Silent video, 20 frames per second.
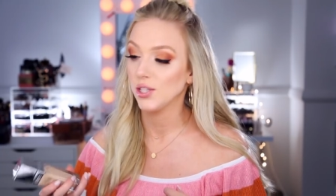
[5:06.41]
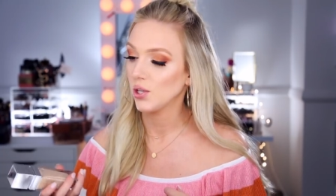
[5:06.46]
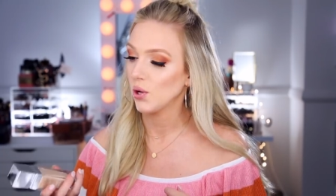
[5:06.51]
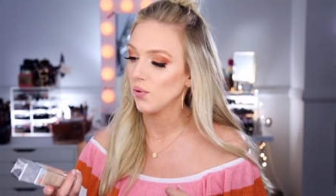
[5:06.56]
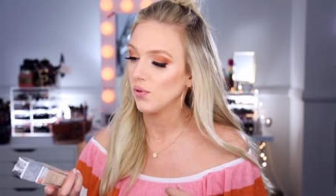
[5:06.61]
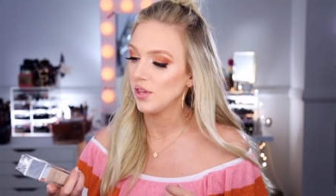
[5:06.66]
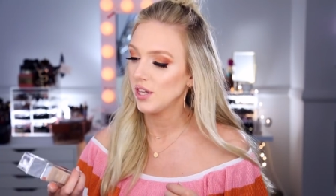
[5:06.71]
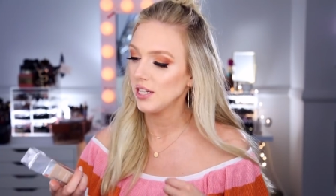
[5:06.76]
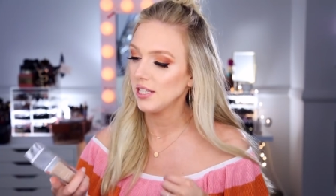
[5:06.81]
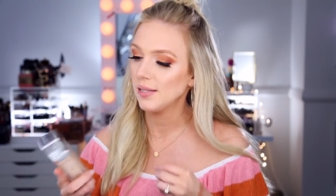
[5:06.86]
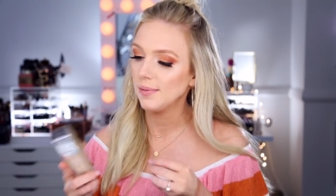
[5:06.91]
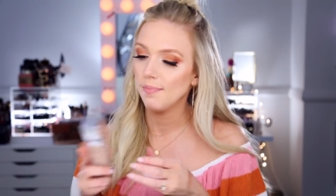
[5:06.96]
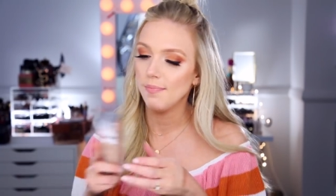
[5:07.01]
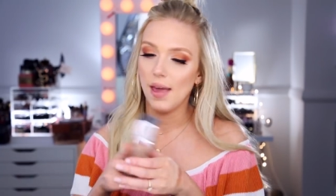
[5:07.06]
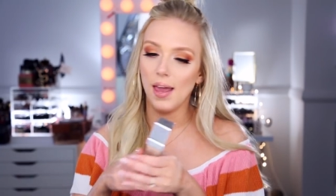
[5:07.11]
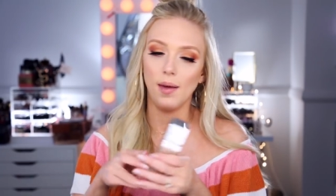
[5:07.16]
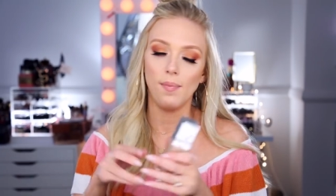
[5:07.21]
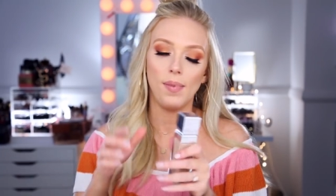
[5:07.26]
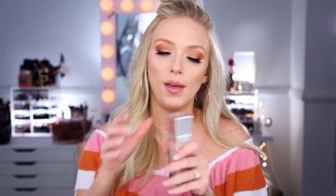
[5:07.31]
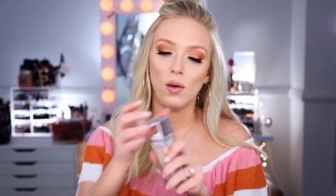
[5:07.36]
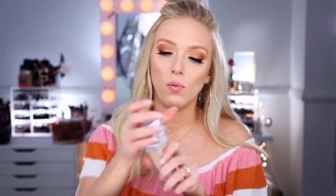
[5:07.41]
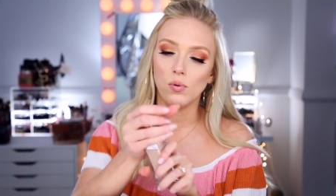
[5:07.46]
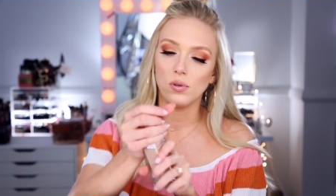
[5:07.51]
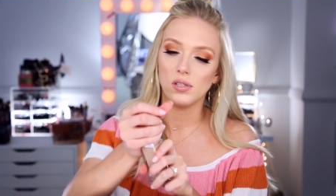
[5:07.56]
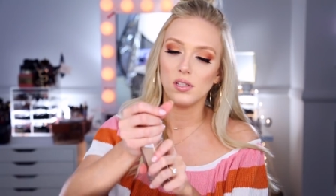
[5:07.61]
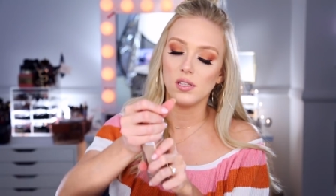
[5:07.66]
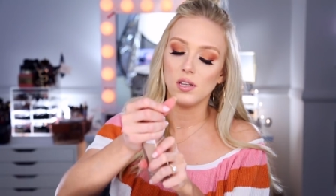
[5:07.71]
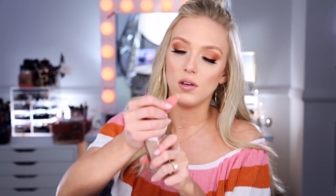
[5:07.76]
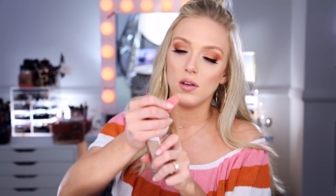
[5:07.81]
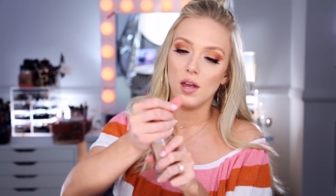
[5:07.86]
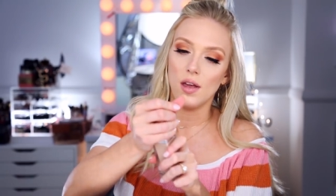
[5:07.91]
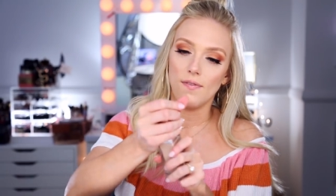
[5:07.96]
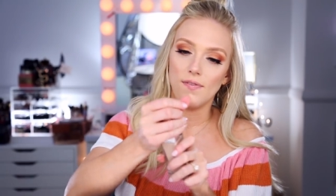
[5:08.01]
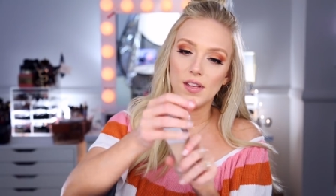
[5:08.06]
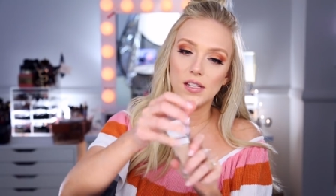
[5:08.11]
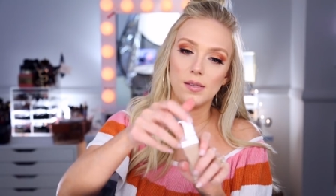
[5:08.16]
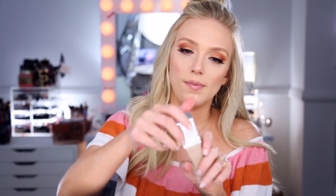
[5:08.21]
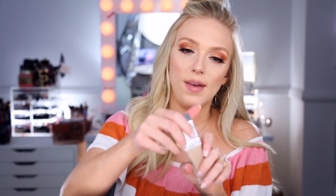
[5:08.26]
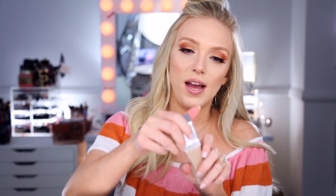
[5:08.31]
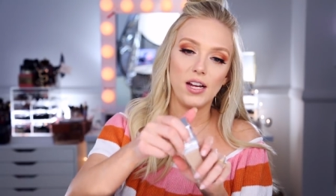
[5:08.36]
so this maybe, we'll see if
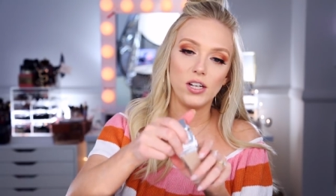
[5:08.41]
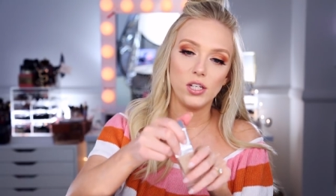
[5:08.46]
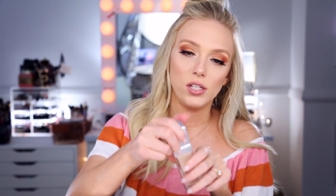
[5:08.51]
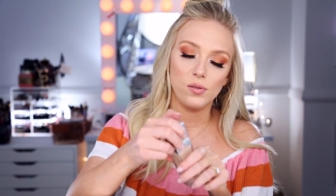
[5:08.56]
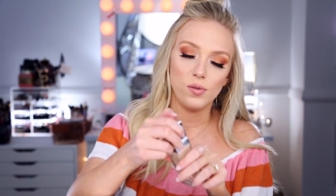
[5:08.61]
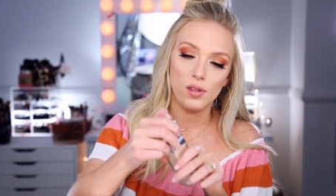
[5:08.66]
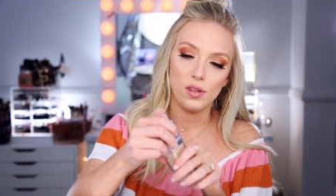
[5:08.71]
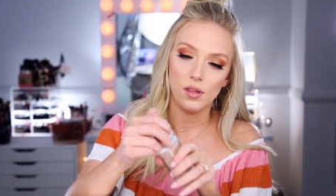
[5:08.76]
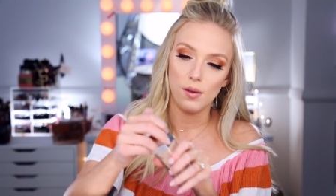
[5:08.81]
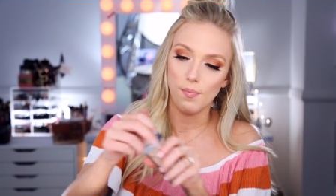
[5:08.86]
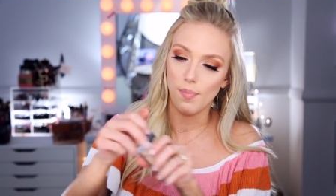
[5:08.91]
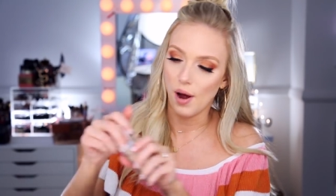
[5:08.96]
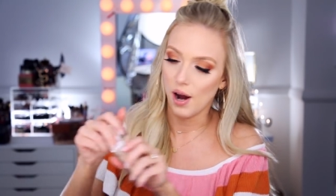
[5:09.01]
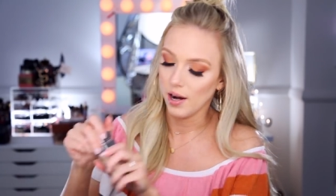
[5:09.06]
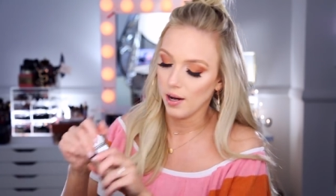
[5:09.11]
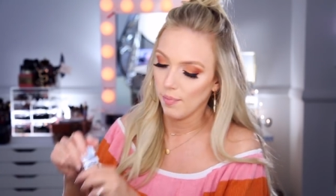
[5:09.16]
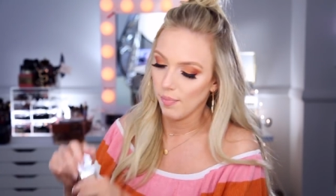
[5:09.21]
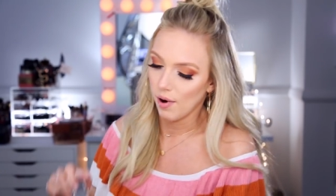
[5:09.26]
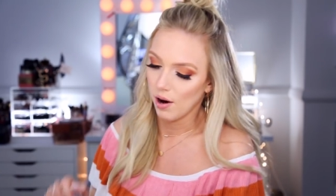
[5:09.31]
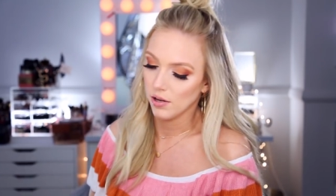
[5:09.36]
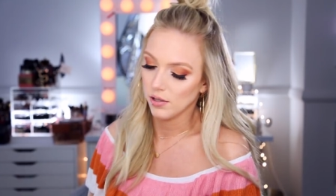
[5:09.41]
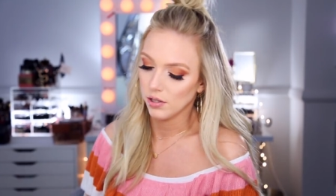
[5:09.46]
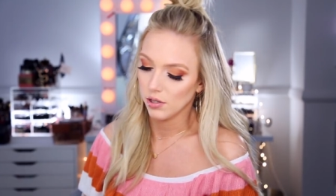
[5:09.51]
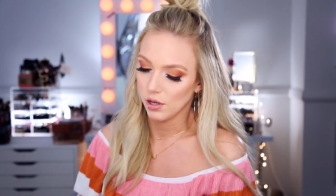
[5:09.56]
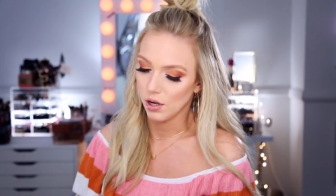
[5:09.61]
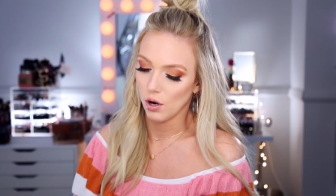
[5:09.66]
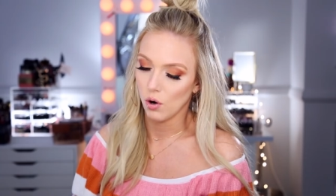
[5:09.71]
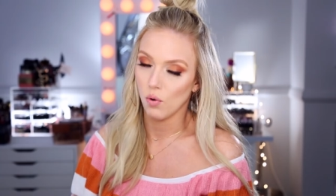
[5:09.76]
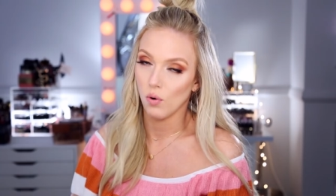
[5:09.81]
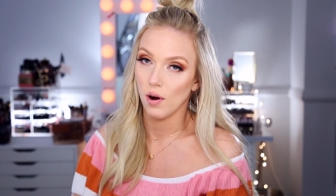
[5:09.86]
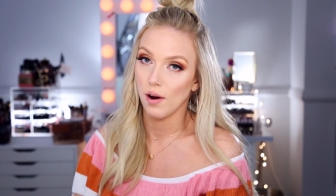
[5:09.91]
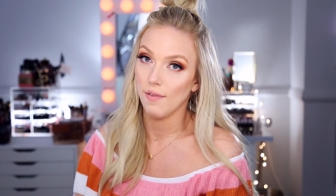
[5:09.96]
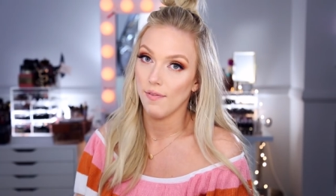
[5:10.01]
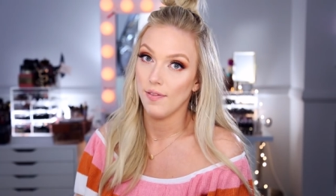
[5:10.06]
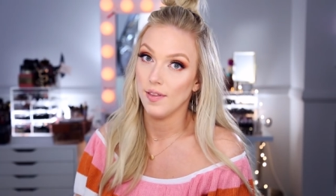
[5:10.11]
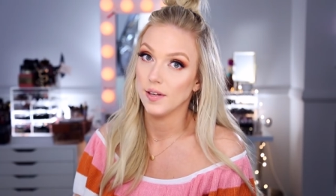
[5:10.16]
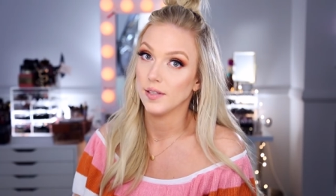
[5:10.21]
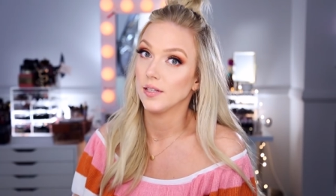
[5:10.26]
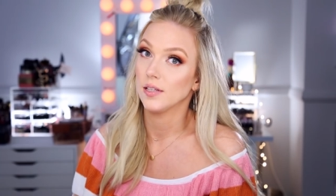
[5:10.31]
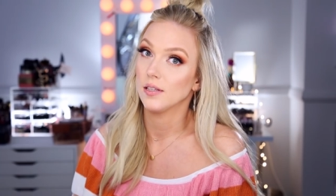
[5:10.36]
this matches with the body bronzer or
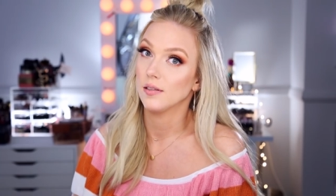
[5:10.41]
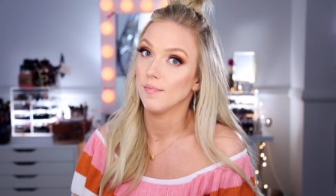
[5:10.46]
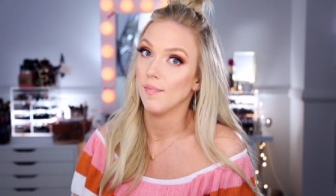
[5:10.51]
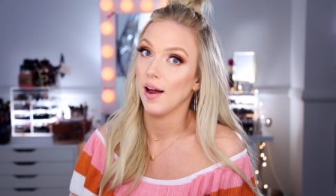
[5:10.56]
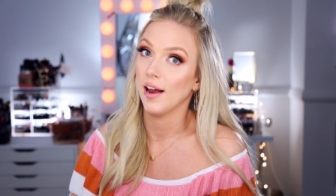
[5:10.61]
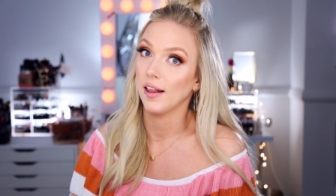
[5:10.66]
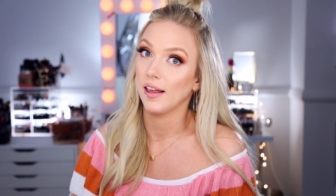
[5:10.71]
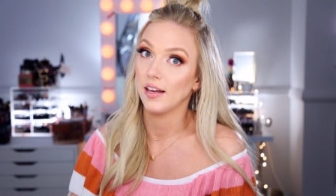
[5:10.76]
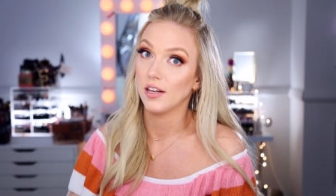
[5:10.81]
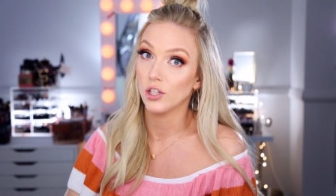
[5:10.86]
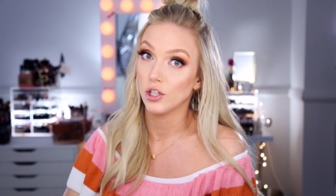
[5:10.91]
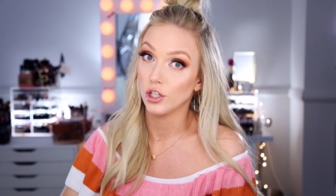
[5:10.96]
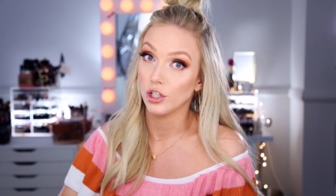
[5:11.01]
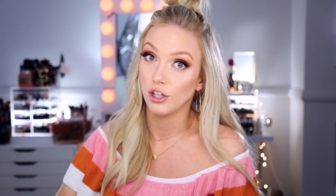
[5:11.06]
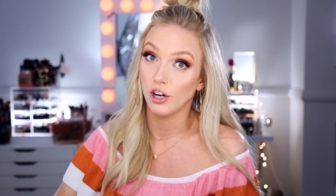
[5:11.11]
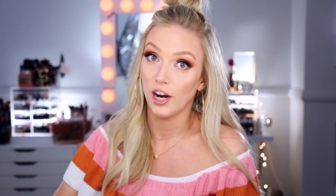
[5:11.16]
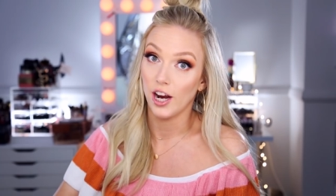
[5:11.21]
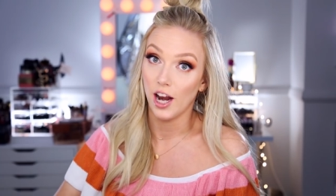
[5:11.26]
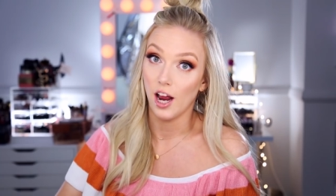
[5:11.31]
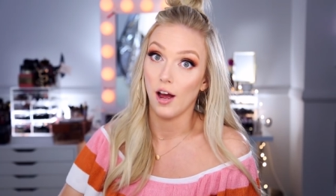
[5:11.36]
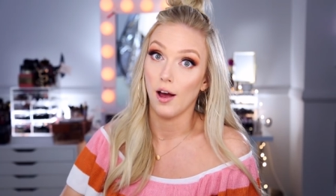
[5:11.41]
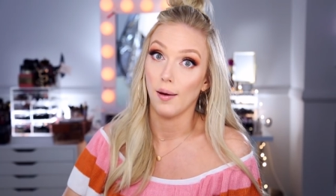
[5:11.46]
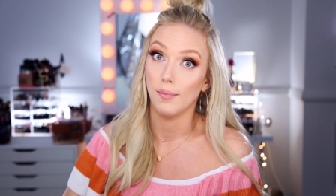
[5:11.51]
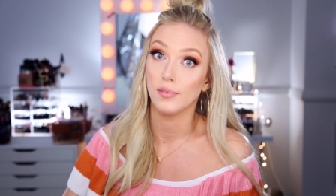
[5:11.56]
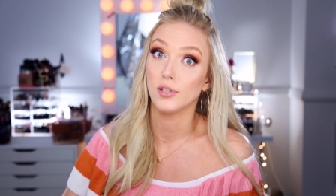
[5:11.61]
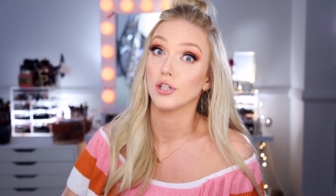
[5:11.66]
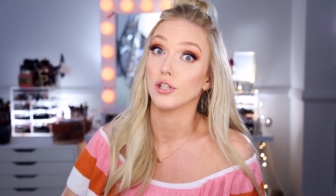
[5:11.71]
if this is my like straight up,